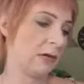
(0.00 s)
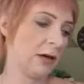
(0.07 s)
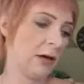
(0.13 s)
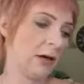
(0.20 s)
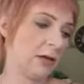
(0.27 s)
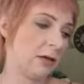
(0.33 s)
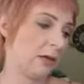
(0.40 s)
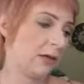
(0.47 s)

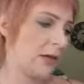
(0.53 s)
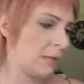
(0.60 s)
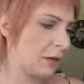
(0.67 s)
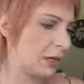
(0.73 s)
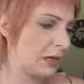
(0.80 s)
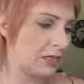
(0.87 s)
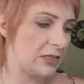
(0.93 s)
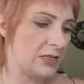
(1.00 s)

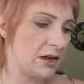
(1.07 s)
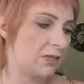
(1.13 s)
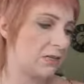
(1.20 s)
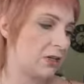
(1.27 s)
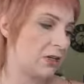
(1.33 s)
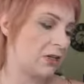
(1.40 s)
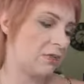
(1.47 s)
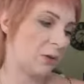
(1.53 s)
gimmicky stuff
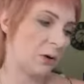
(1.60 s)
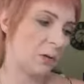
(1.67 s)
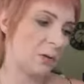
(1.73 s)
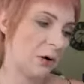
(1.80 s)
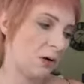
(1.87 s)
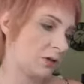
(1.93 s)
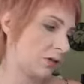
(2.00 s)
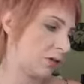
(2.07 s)
like spirit
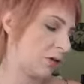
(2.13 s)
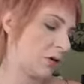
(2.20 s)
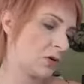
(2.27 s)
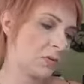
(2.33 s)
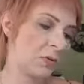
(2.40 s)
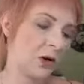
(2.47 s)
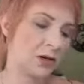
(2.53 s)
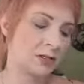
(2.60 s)
boxes,
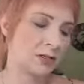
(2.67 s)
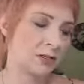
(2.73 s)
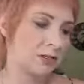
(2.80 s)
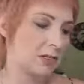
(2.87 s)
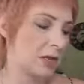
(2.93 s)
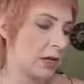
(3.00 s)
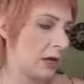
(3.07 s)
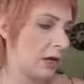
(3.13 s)
ghost
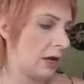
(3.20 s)
boxes,